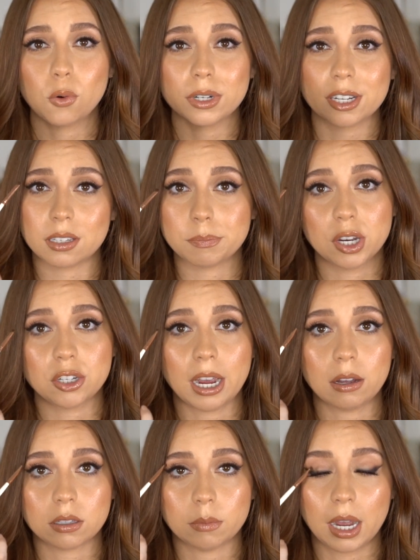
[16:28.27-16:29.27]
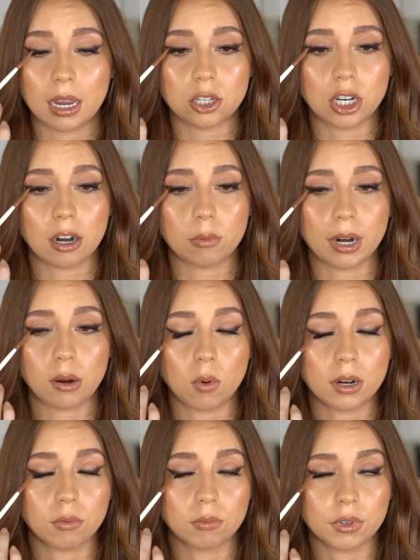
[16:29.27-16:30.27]
to smudge out some eyeshadow, but I
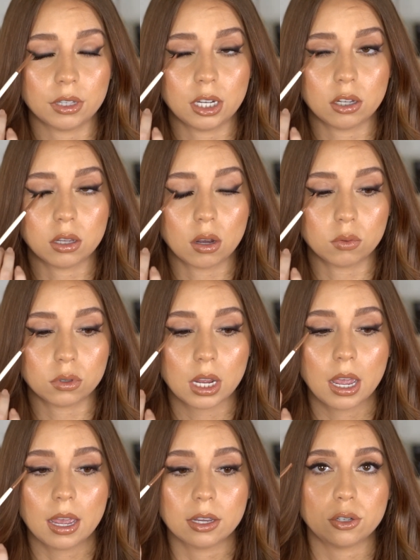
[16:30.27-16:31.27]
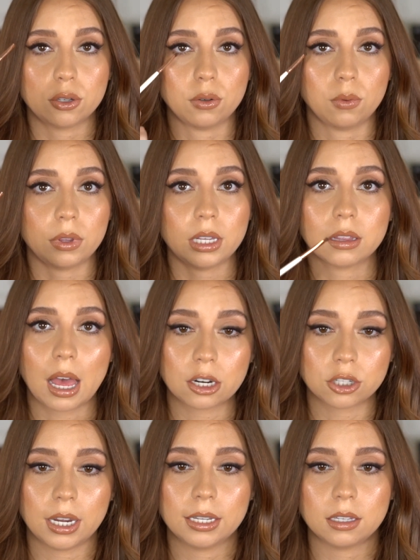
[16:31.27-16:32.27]
want it really close to the
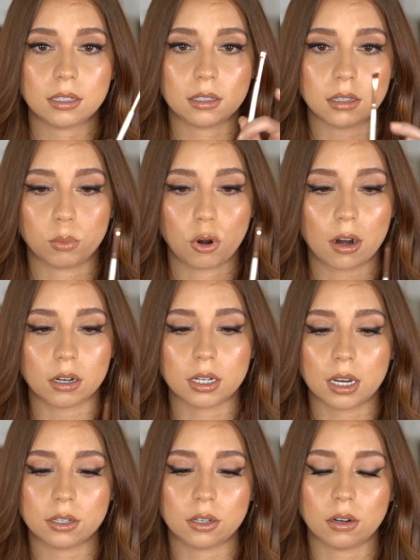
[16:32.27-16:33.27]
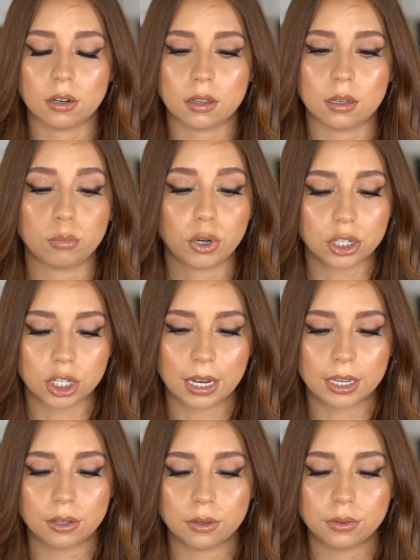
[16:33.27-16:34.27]
lash line. This is the the brush I
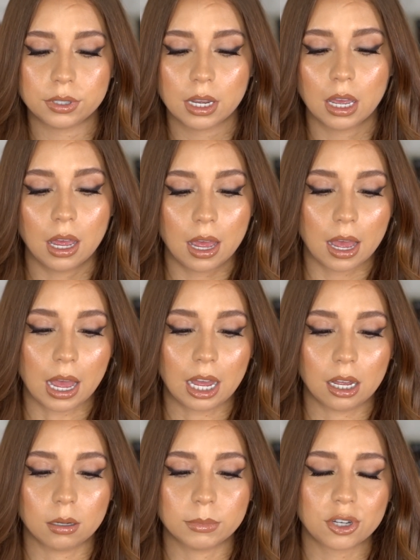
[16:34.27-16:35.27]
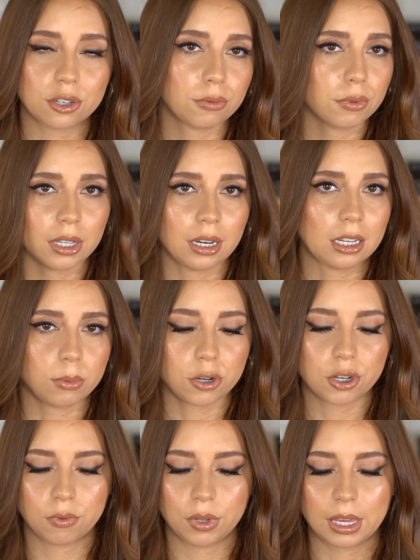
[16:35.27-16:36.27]
use. It's just a really nice
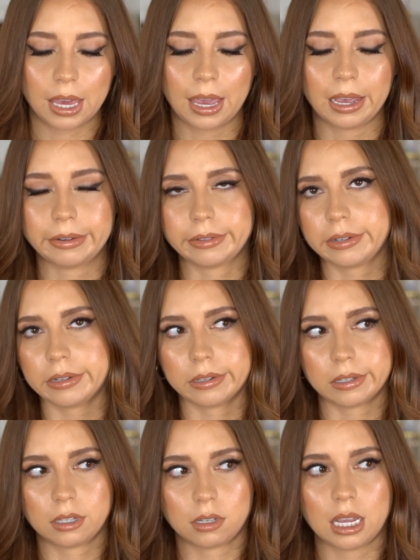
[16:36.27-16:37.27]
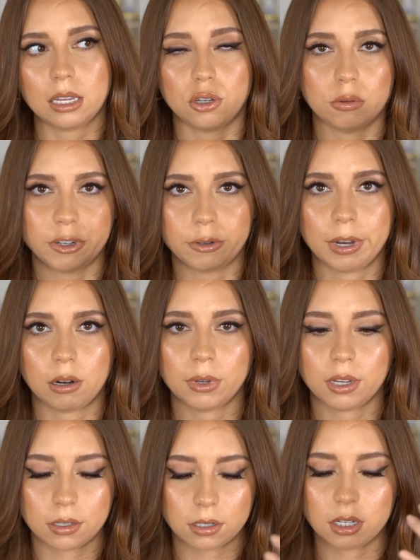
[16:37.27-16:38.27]
brush. You really can't say too much about it
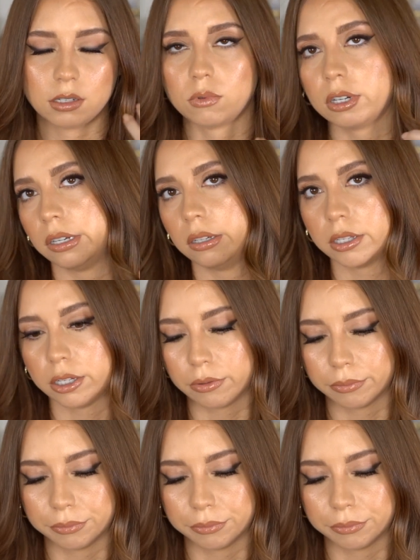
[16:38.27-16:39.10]
because it does what it needs to.